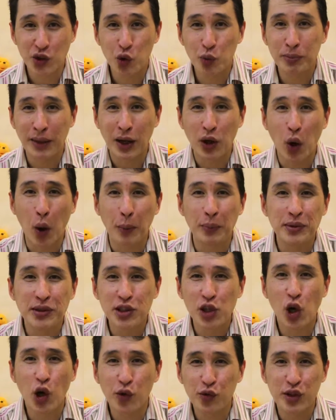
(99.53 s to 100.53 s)
you might
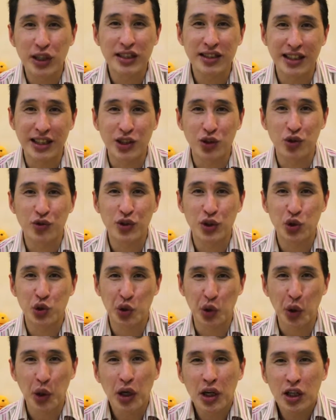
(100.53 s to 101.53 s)
observe this
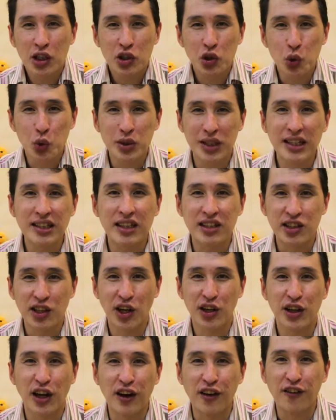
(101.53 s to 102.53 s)
individual using the
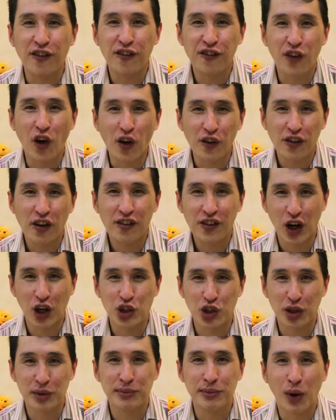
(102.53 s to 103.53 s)
third and fourth
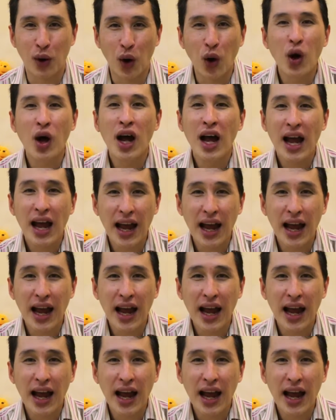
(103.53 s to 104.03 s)
function more,